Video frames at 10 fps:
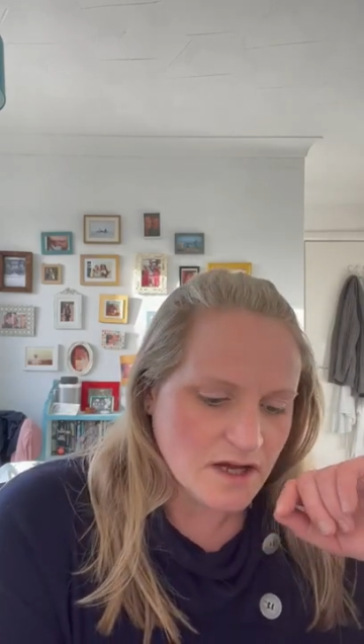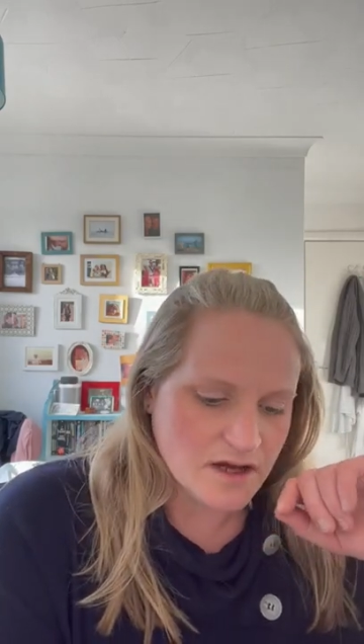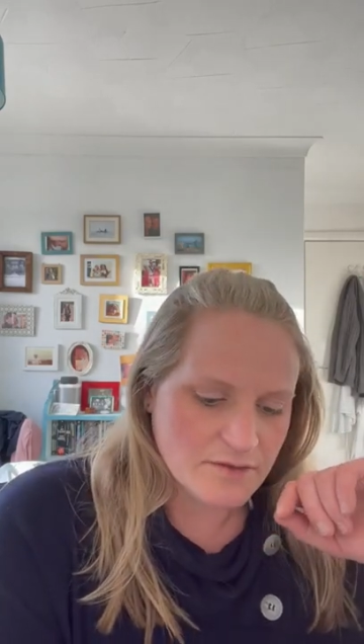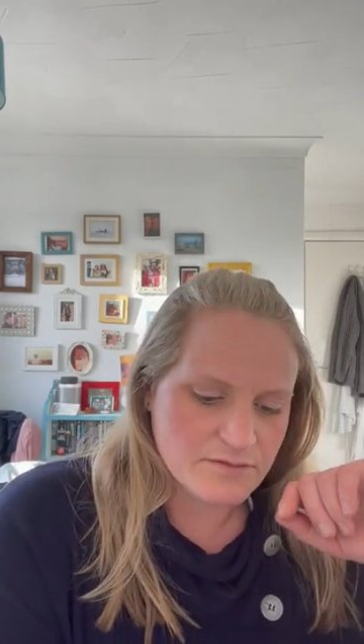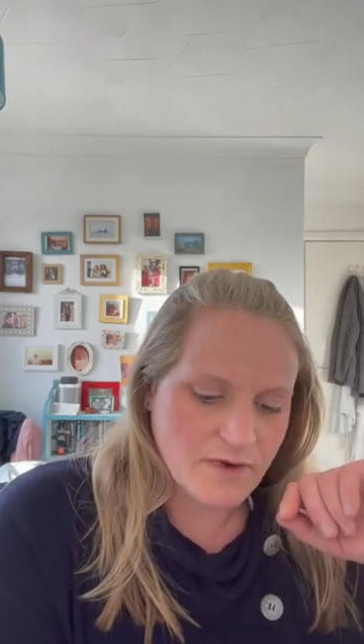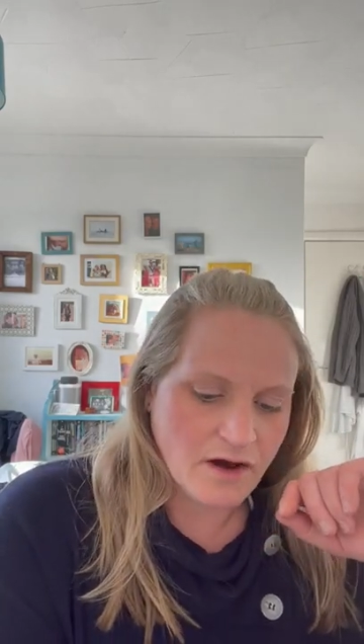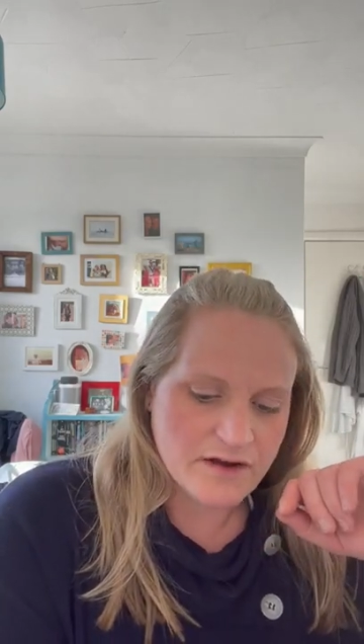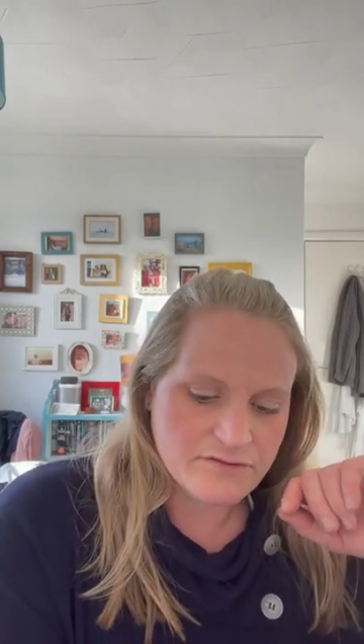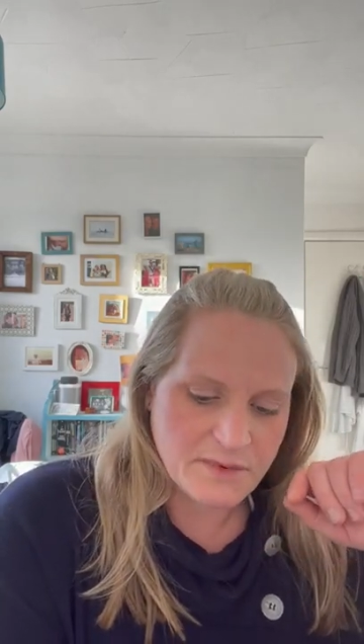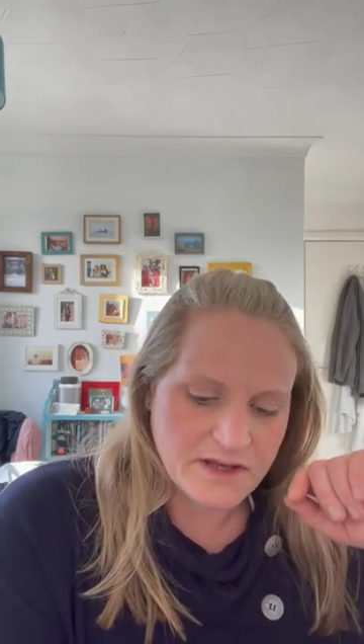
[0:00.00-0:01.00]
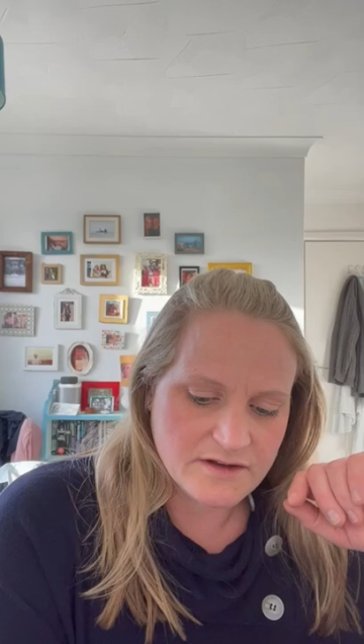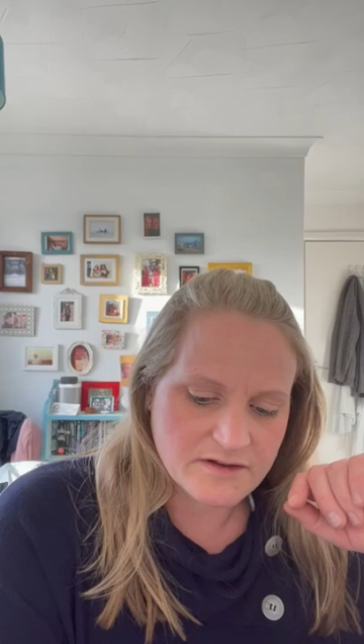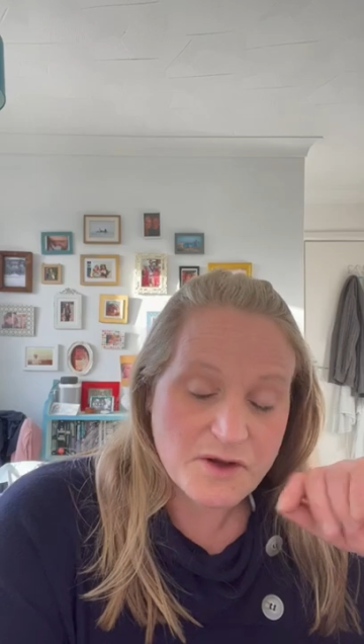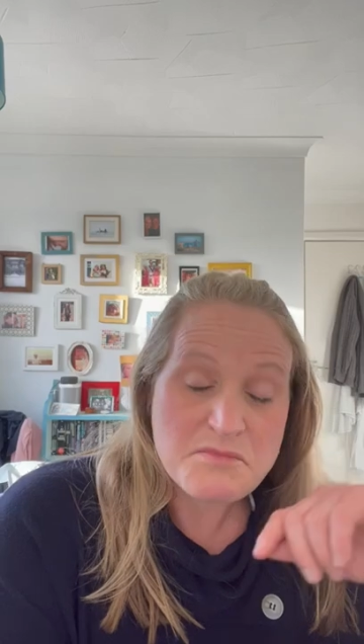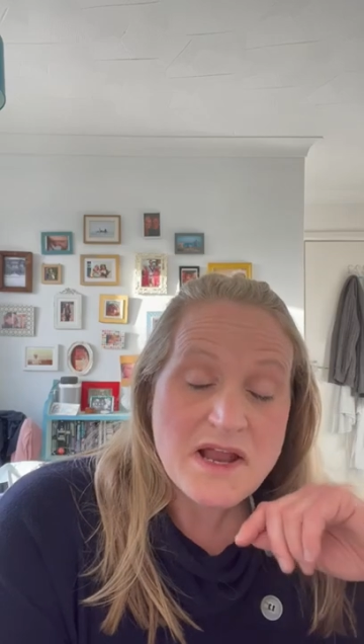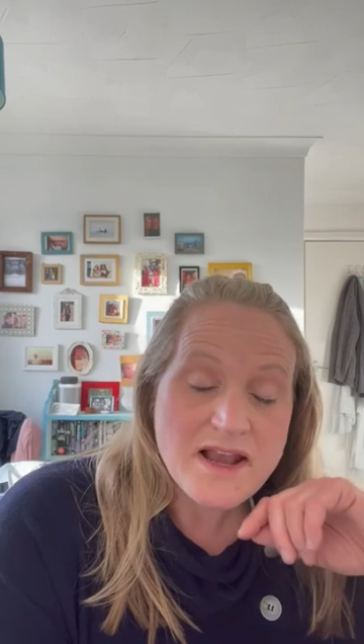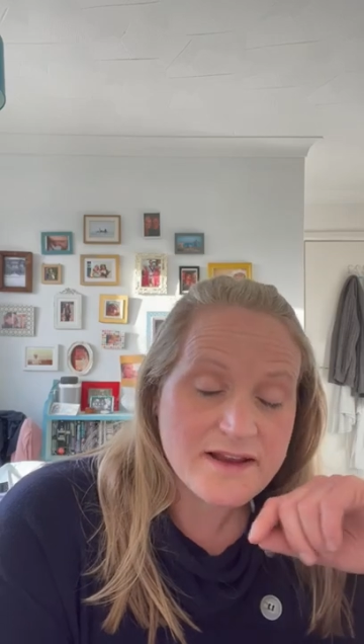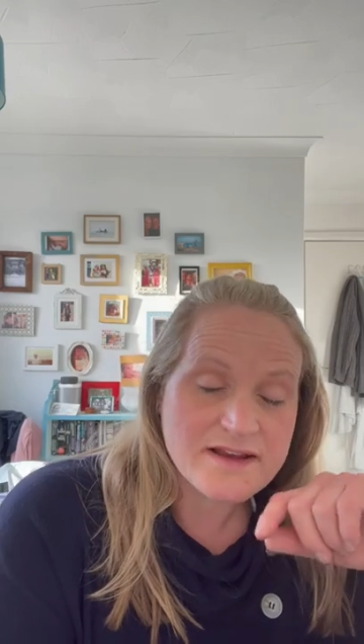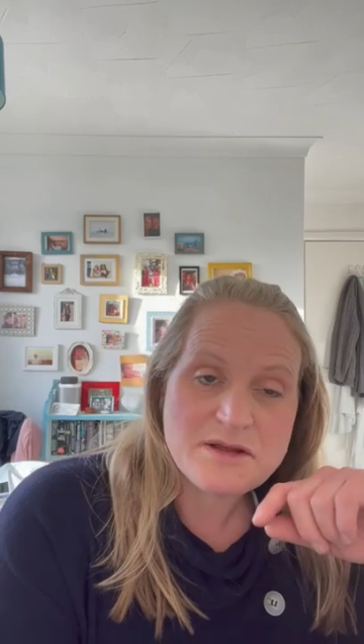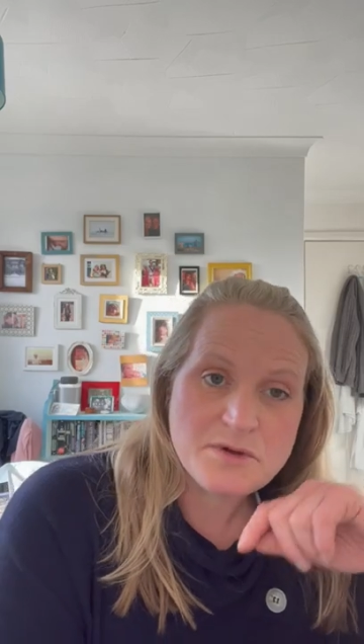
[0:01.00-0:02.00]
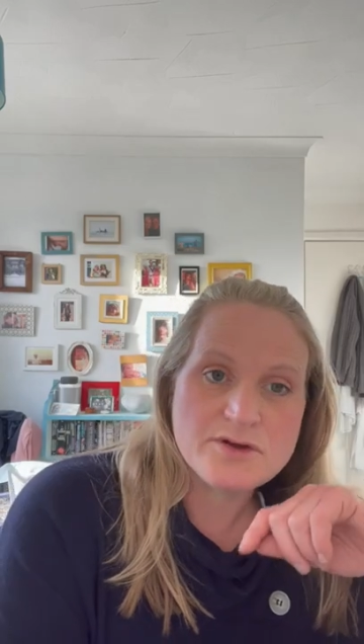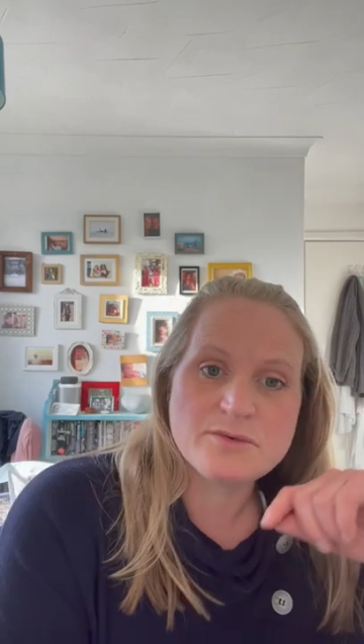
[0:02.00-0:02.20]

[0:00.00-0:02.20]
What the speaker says: I've been completely blown